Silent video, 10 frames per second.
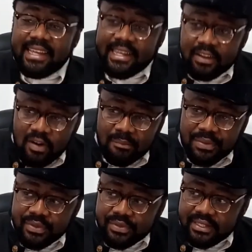In
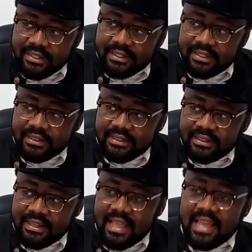computing
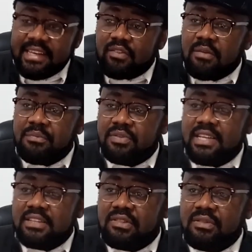and in
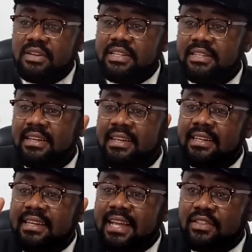computer storage,
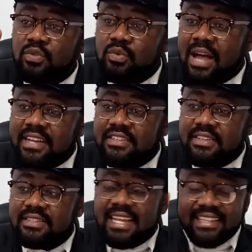there are 2
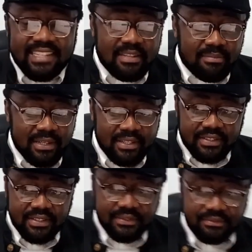actions that take
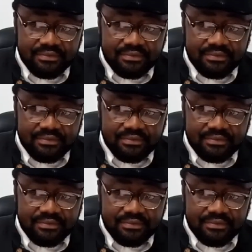place.